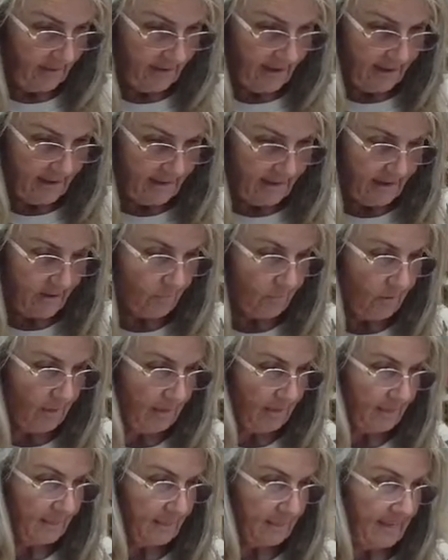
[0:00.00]
I can't
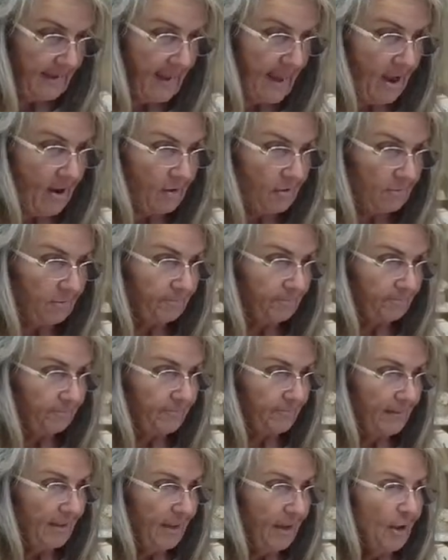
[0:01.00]
wait to see how
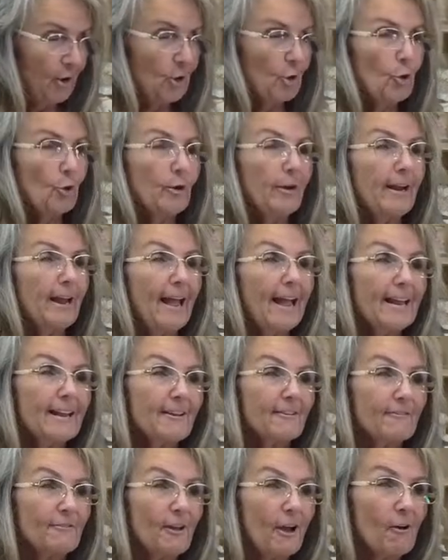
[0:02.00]

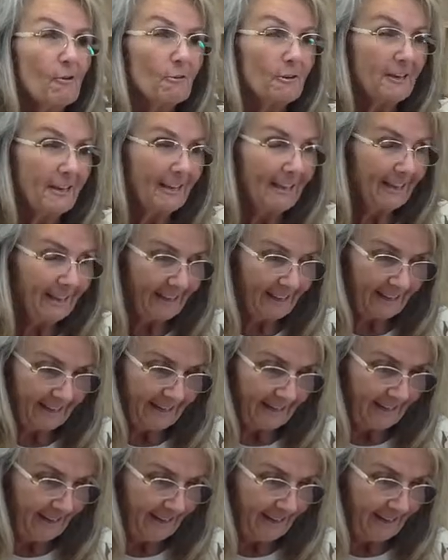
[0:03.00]
creative y'all get.